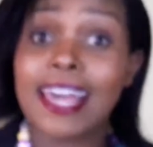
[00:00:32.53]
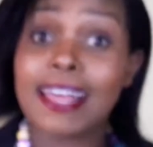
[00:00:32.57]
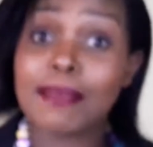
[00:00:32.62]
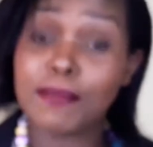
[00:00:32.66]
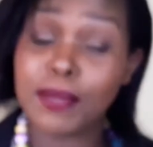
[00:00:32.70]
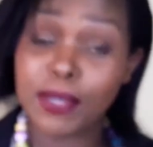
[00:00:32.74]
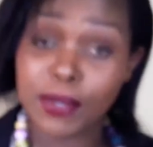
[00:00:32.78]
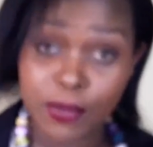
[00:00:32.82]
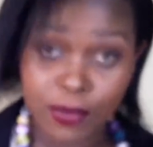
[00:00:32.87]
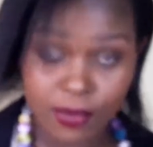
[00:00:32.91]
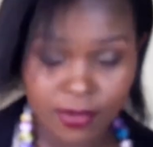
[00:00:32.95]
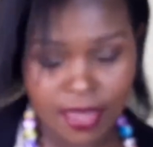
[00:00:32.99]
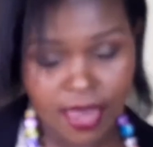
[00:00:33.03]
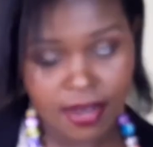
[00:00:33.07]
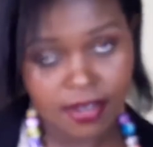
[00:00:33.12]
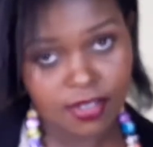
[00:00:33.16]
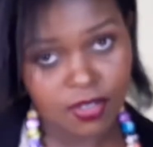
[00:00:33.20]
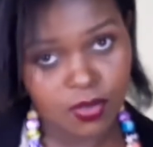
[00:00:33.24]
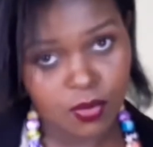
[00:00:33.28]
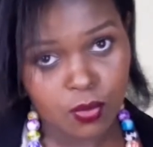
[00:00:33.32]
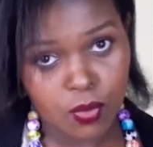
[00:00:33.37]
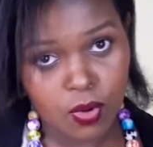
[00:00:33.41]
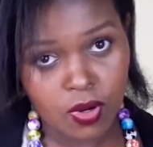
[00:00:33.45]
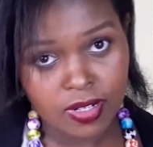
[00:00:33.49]
because that
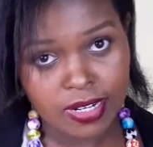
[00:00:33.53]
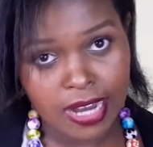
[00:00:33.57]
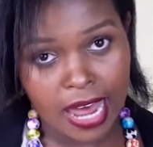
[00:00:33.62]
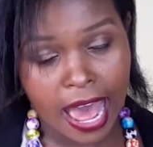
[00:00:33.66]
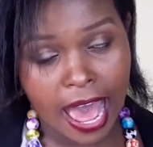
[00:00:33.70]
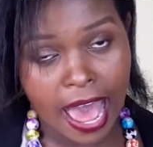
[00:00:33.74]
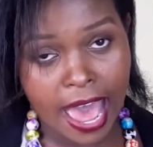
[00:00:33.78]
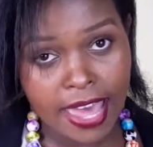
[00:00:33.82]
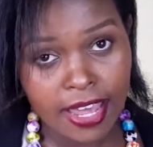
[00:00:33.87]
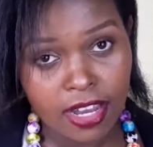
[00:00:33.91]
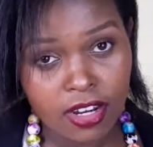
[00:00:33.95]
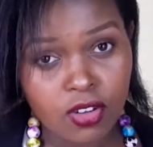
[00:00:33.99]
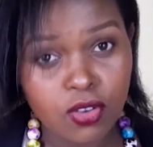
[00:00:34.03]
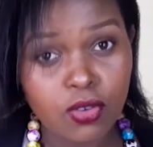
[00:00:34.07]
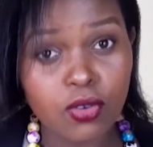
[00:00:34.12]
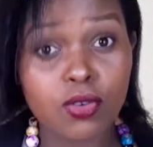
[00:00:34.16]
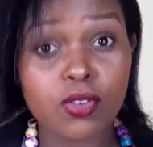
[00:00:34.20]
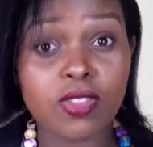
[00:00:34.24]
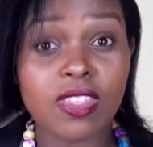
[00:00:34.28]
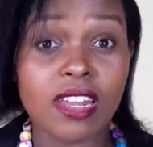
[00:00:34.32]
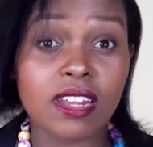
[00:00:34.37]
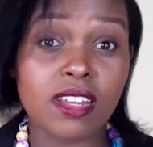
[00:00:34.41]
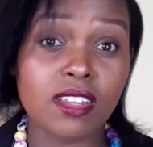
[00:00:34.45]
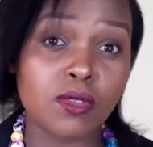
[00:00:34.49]
is what I
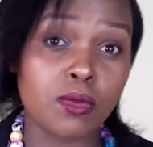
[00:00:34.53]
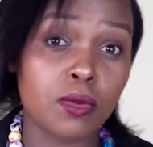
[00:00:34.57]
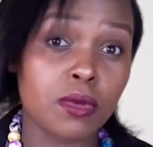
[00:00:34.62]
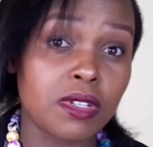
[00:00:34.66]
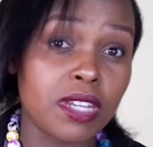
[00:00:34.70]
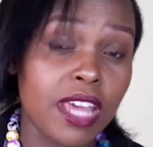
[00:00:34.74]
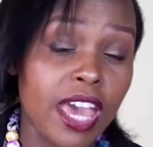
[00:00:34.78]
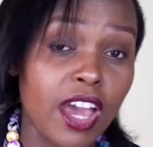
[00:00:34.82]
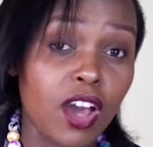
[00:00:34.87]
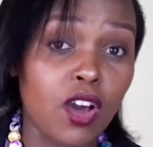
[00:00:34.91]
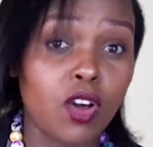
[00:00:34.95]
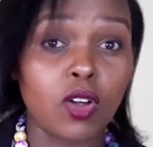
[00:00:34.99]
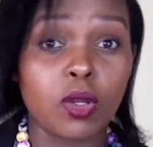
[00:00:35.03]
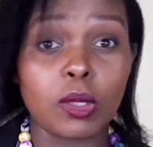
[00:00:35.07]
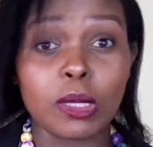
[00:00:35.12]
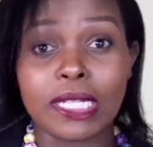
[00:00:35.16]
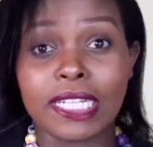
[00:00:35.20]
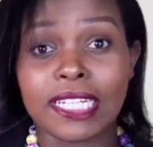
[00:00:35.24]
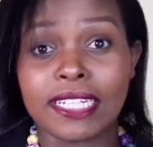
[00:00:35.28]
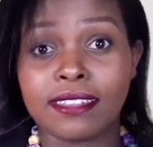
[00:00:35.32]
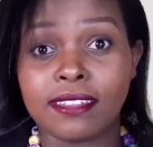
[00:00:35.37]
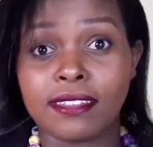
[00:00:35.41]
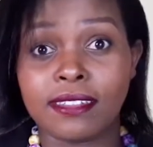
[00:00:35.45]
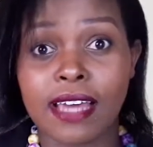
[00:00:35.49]
do, that is what Echo
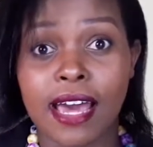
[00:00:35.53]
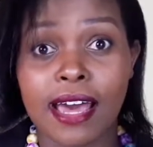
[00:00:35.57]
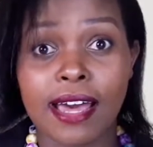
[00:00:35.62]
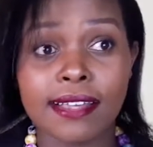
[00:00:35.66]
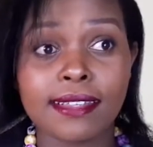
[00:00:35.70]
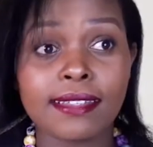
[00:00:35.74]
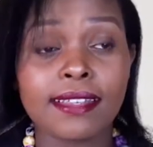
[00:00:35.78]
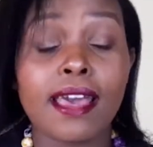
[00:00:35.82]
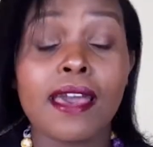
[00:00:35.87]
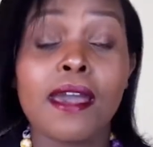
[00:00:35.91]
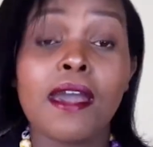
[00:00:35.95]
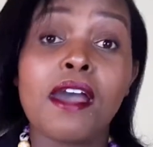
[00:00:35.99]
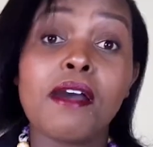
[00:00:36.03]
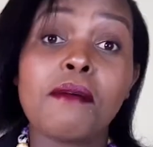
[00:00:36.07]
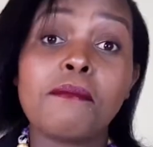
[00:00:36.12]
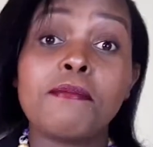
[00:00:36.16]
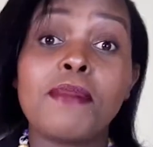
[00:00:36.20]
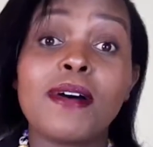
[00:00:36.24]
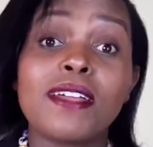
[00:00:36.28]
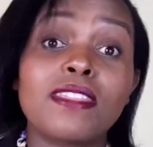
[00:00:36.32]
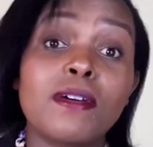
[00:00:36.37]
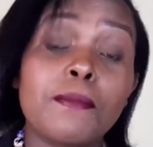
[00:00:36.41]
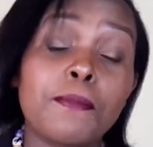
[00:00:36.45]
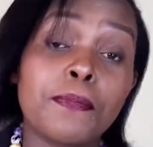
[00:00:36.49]
Lead does.
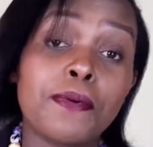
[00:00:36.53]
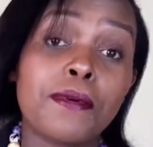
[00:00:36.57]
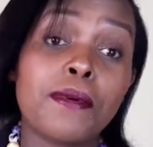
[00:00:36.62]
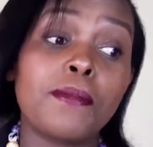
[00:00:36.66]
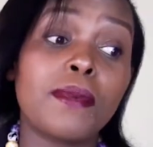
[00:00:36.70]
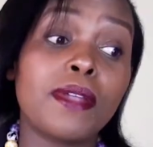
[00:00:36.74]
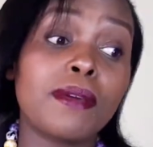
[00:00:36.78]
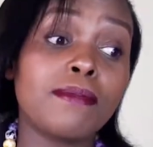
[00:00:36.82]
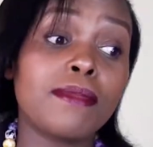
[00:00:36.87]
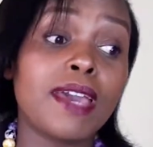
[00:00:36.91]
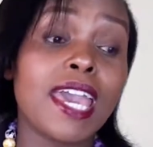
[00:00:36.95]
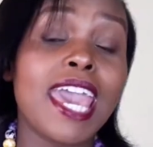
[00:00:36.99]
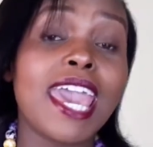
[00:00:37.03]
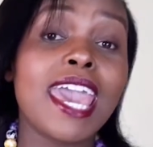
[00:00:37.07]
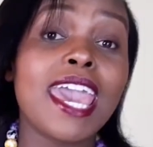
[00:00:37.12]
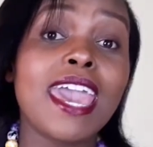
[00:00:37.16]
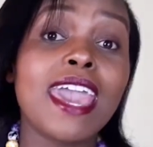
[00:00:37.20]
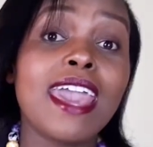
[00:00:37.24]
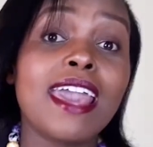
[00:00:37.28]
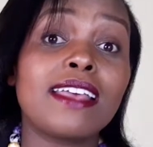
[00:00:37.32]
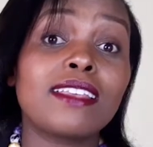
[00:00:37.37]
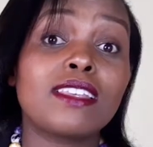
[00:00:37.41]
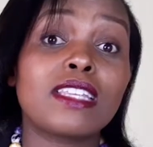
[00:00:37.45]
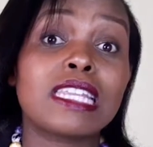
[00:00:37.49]
But the problem
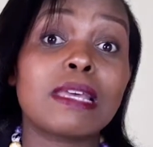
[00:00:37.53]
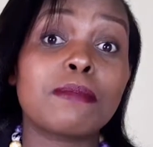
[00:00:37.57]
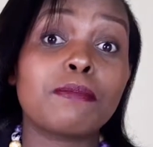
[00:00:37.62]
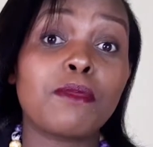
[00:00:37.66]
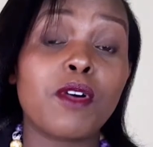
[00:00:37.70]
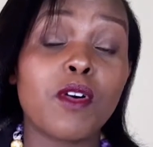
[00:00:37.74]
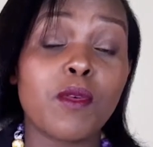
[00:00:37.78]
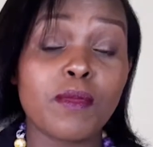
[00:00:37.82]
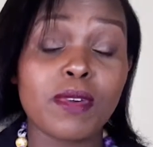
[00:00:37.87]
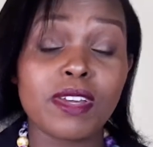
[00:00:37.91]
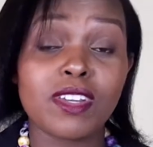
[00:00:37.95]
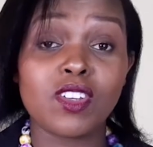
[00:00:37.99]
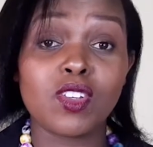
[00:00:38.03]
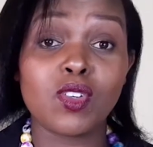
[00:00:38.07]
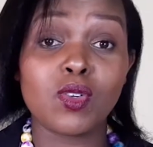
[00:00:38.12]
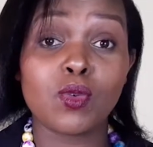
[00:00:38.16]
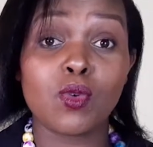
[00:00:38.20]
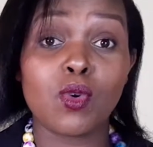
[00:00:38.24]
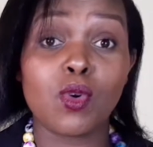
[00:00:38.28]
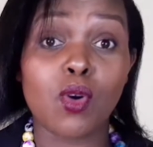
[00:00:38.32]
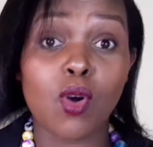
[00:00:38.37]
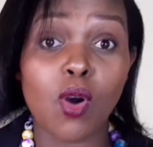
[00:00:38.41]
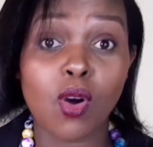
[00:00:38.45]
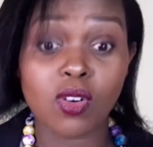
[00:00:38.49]
is the moment
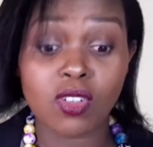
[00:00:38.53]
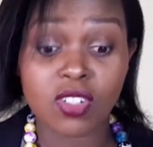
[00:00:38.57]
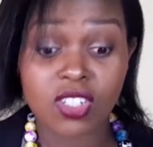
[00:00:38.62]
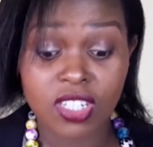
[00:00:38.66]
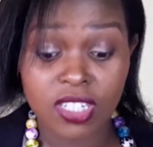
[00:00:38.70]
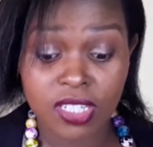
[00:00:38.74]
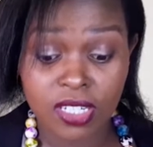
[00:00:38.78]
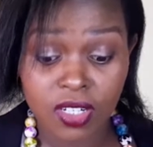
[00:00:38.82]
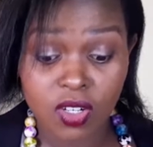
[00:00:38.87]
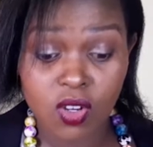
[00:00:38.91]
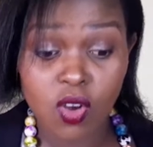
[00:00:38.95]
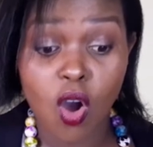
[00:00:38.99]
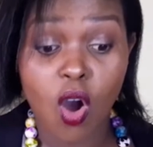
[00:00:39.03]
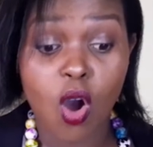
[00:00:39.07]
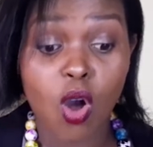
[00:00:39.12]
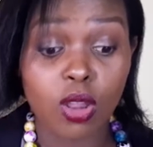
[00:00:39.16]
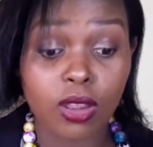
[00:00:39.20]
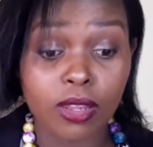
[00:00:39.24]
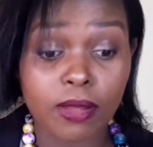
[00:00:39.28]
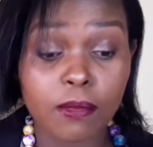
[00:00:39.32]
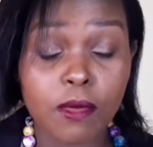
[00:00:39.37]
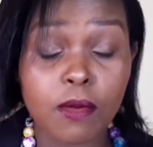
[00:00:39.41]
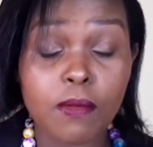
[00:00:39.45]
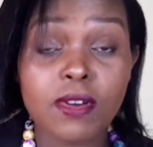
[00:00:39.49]
you continue or
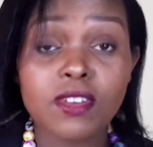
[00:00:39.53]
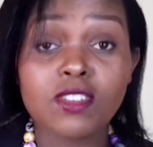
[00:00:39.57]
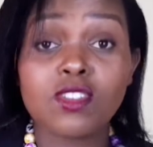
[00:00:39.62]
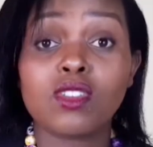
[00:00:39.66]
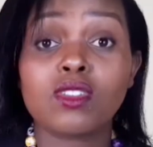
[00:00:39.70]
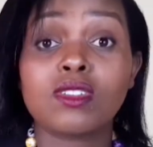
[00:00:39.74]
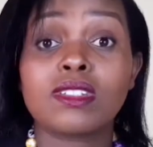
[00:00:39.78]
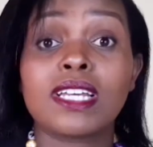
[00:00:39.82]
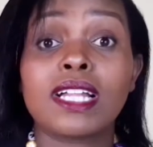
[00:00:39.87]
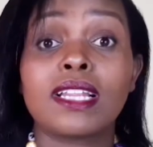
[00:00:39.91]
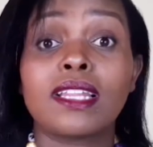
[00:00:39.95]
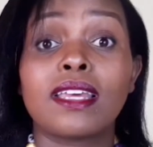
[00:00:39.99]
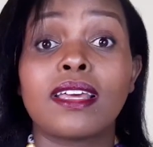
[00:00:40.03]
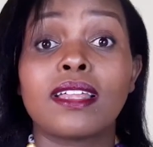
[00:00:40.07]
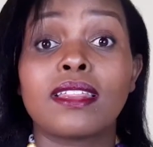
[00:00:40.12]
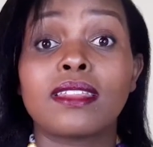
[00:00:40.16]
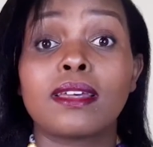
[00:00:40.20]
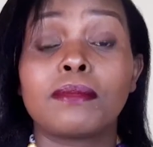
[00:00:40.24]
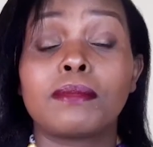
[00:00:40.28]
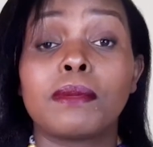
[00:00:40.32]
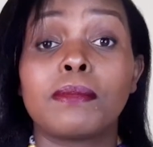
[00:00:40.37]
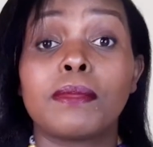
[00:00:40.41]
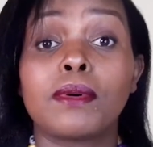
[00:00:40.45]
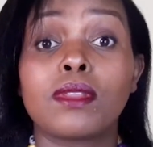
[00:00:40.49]
the moment you're telling
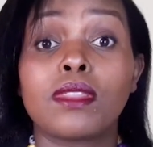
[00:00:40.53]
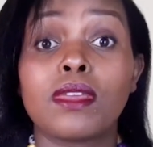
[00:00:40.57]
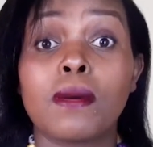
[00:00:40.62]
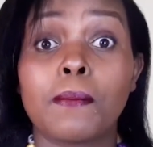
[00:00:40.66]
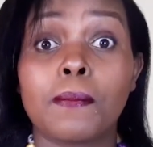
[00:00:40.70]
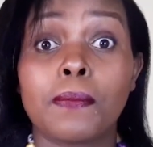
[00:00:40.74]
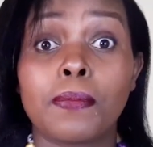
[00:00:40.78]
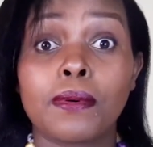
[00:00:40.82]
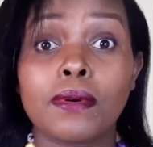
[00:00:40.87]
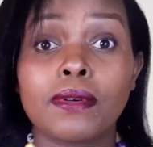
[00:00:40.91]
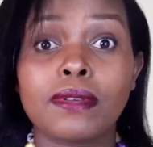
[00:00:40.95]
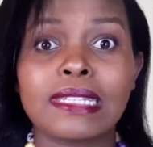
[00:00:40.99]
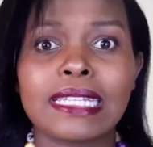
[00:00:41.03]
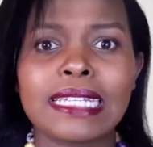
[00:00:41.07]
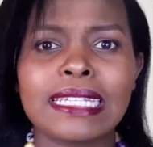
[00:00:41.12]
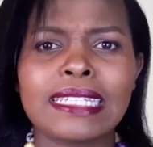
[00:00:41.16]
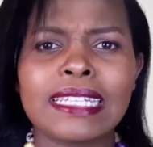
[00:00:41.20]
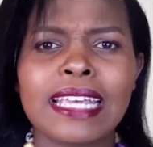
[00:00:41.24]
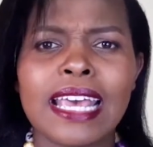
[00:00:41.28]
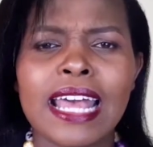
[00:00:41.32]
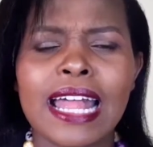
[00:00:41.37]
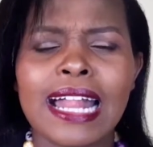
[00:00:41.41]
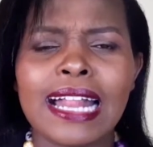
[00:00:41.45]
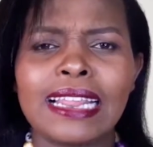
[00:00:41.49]
them about the process,
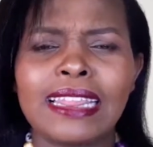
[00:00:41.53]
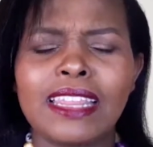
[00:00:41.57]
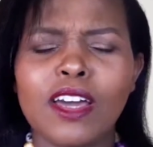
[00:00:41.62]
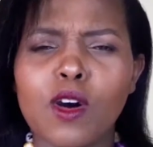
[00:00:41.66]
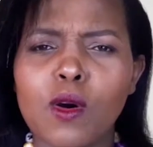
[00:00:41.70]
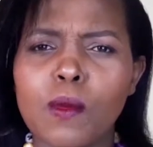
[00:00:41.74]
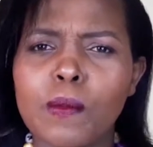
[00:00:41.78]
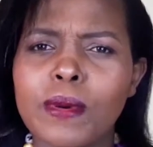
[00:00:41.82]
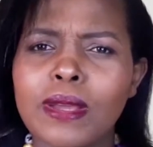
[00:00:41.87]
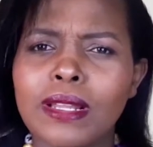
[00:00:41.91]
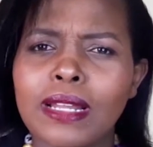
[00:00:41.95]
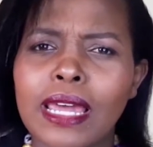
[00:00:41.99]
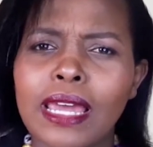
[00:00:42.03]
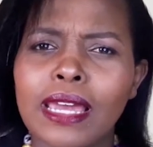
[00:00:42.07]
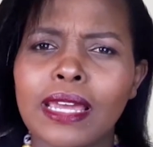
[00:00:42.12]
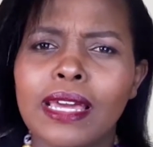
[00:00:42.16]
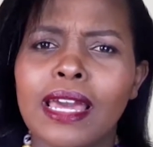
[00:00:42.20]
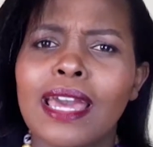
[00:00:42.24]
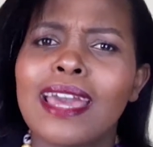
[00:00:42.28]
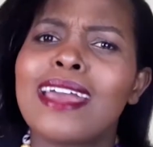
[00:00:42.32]
they'll be like,